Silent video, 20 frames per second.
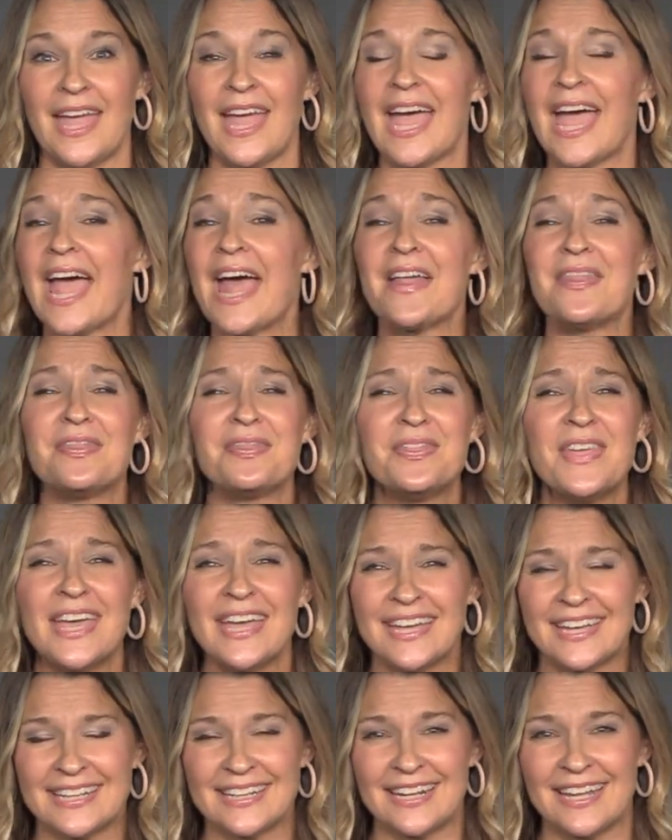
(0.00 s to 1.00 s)
And
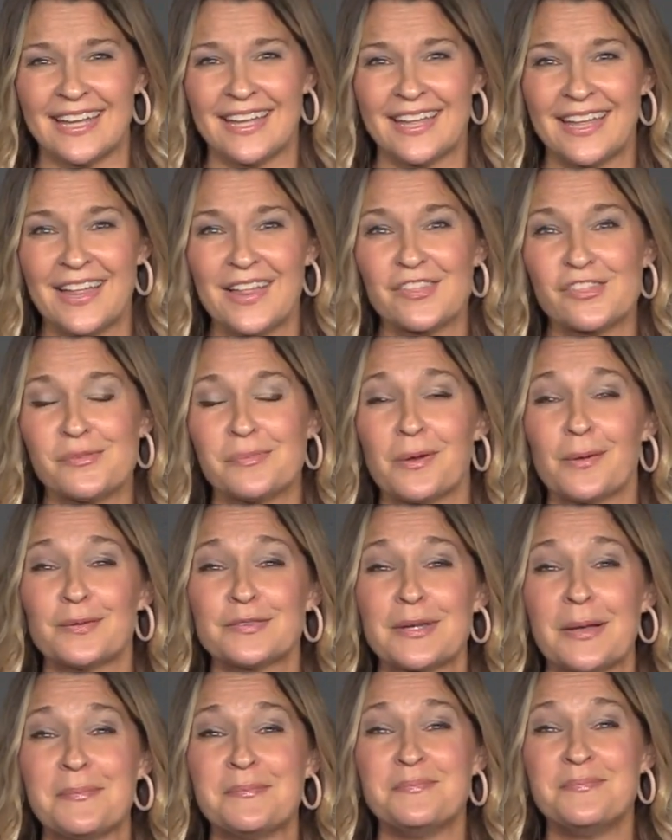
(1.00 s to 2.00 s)
then the most
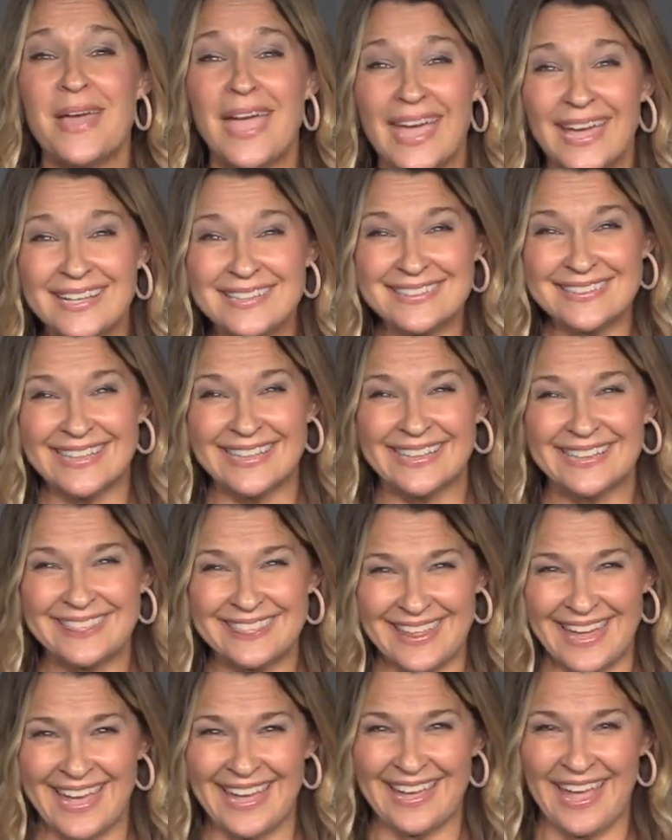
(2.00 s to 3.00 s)
amazing
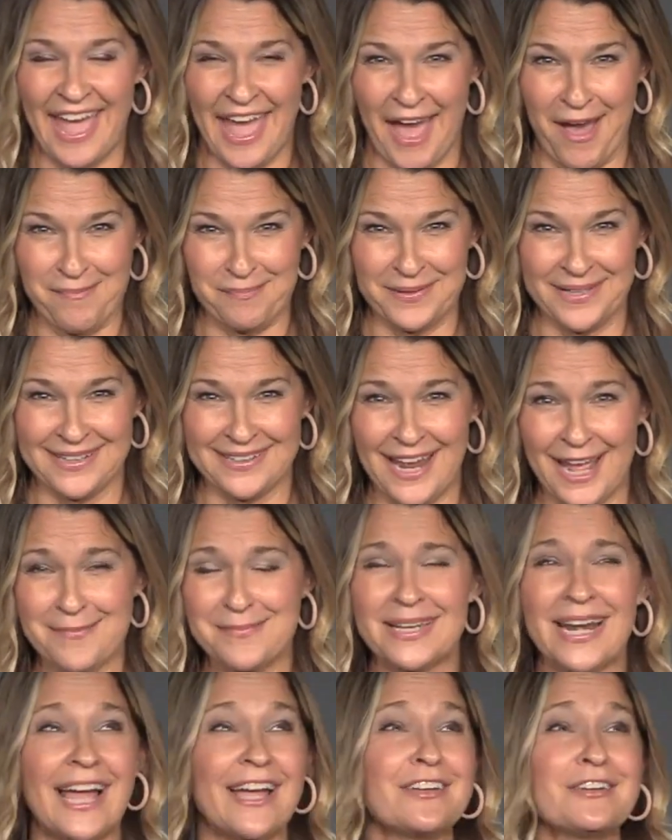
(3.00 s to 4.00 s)
thing happened. I
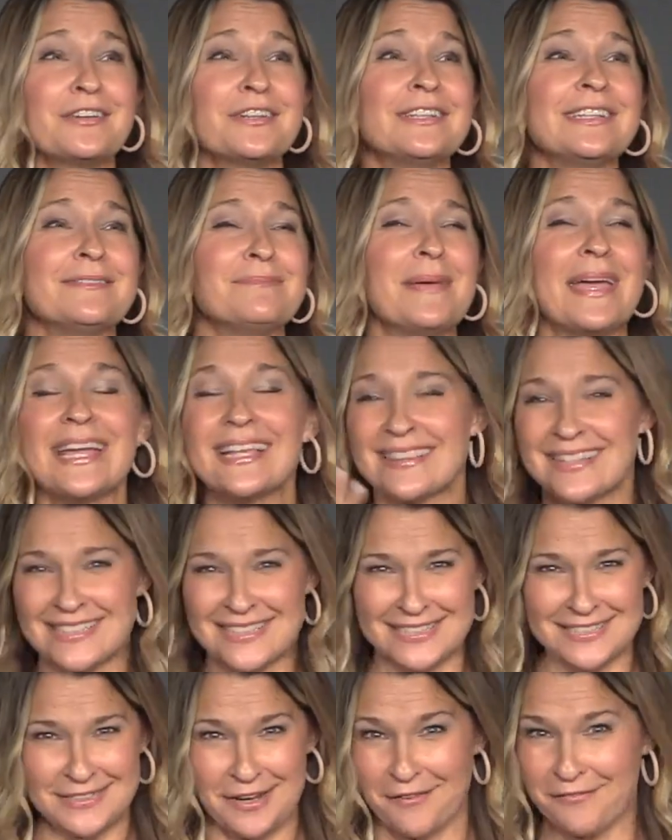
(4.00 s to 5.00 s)
mean, I couldn't make this
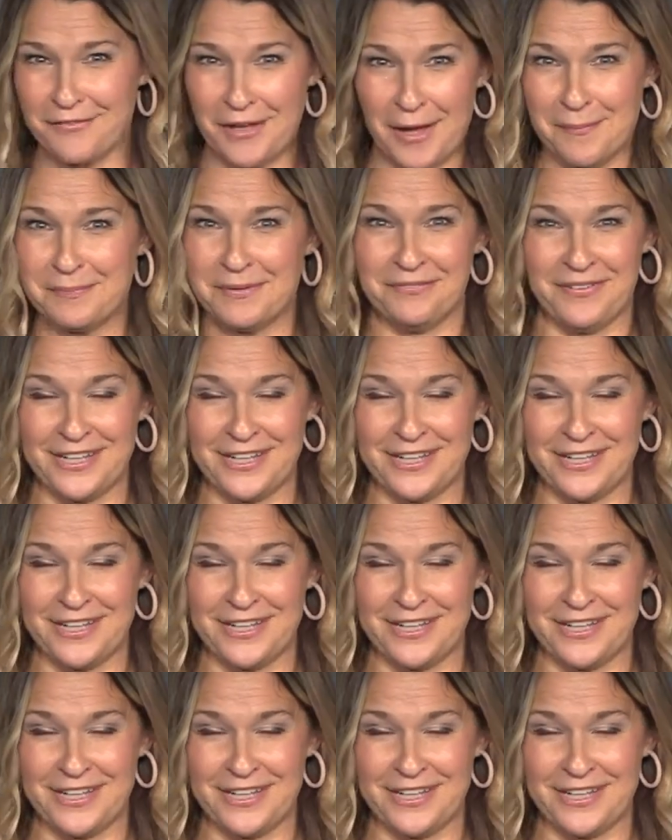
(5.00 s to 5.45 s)
stuff up if I